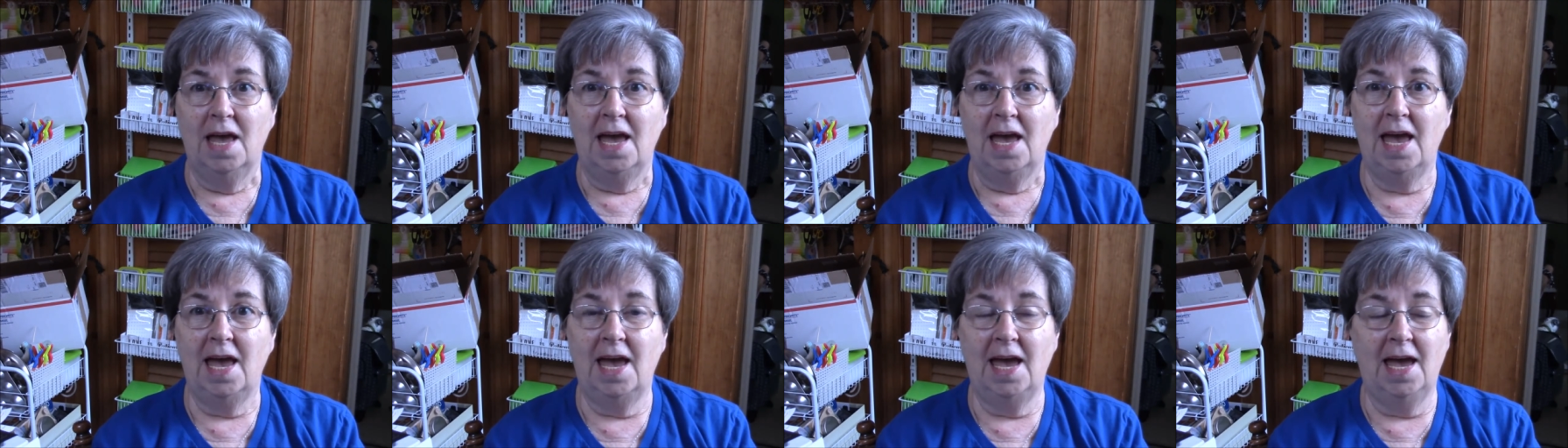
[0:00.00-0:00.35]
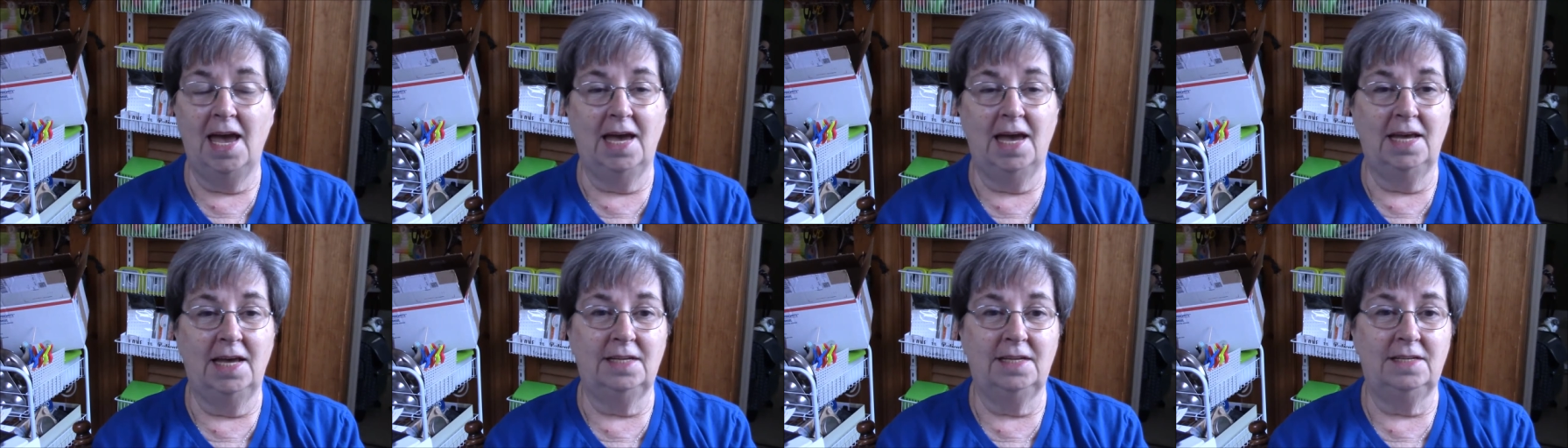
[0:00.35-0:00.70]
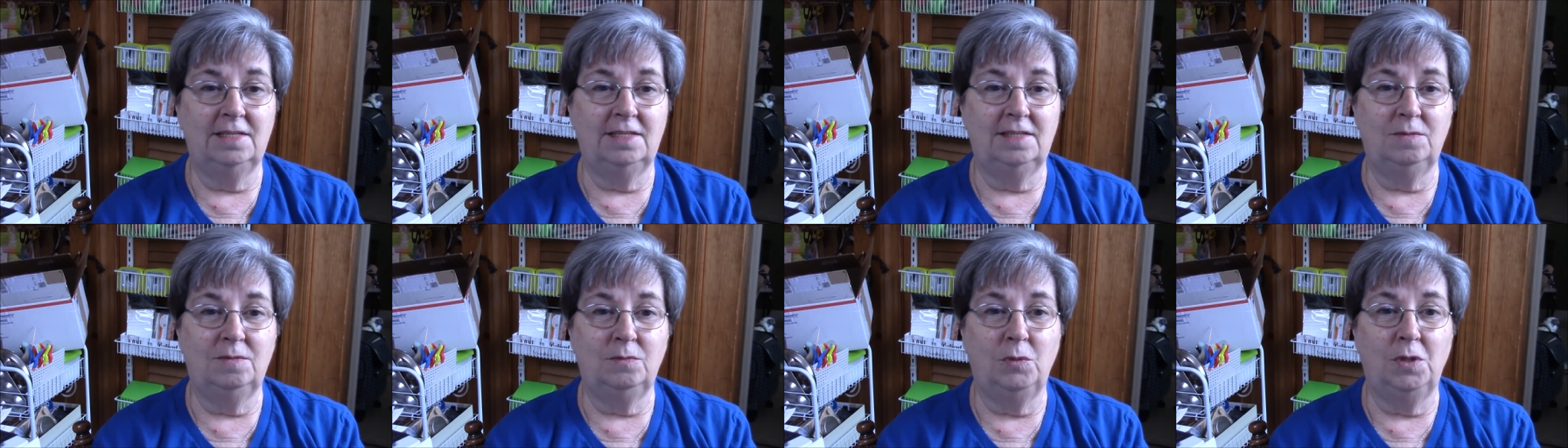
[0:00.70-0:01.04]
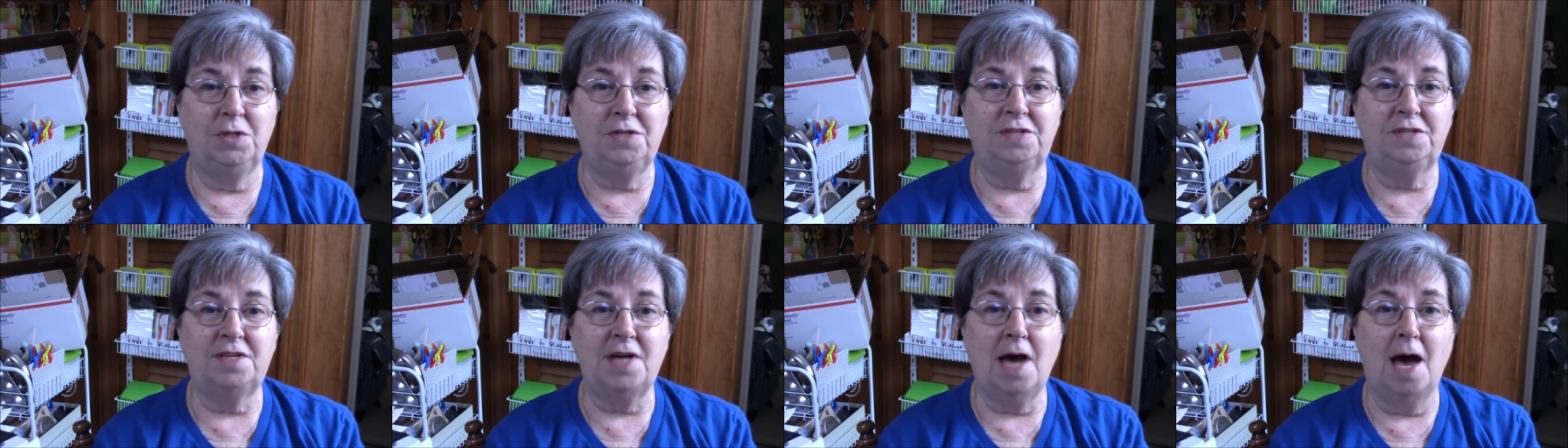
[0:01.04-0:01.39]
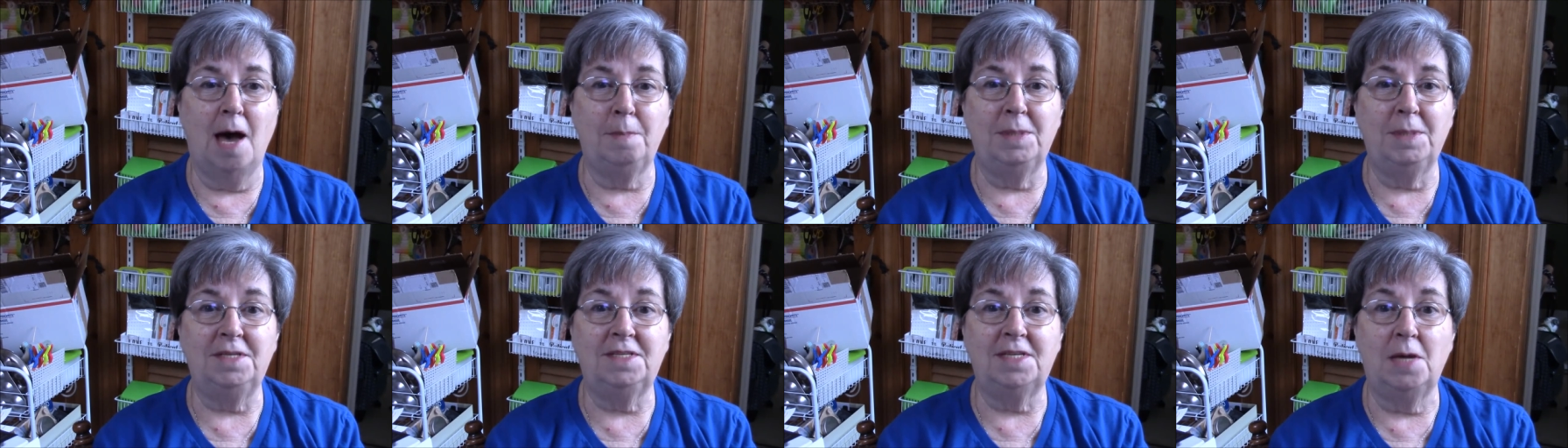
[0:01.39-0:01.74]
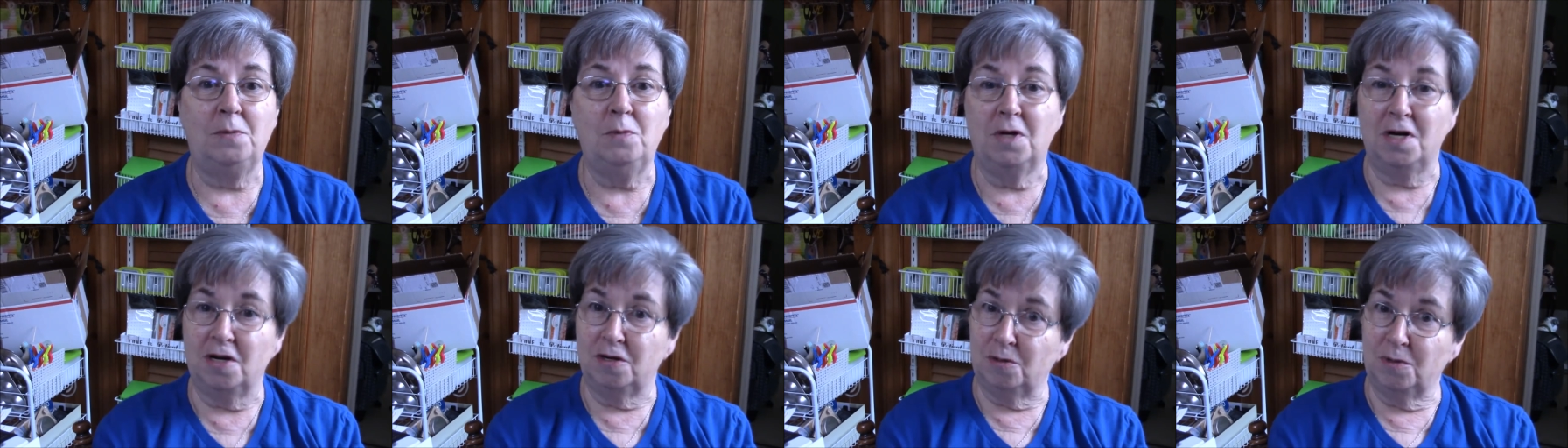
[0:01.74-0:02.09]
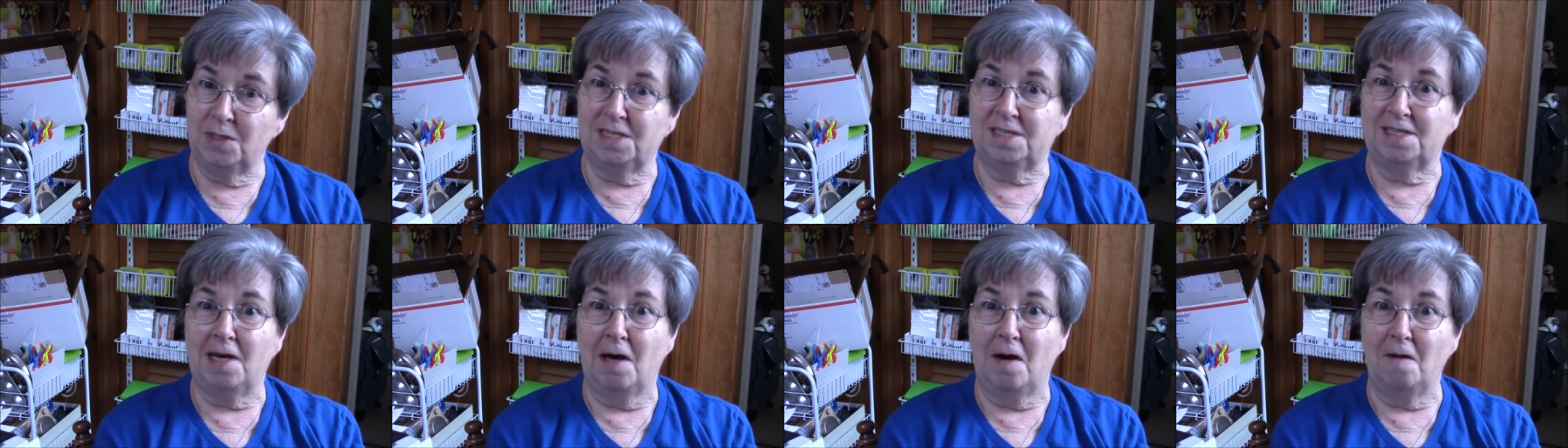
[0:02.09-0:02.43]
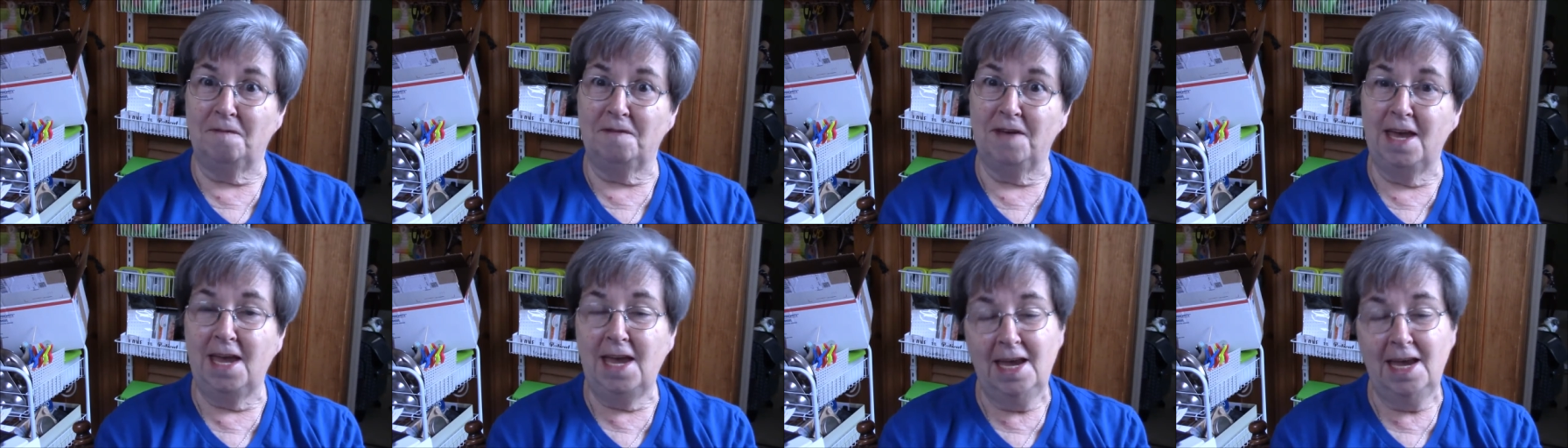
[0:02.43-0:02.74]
and would stop and say, want to do a selfie?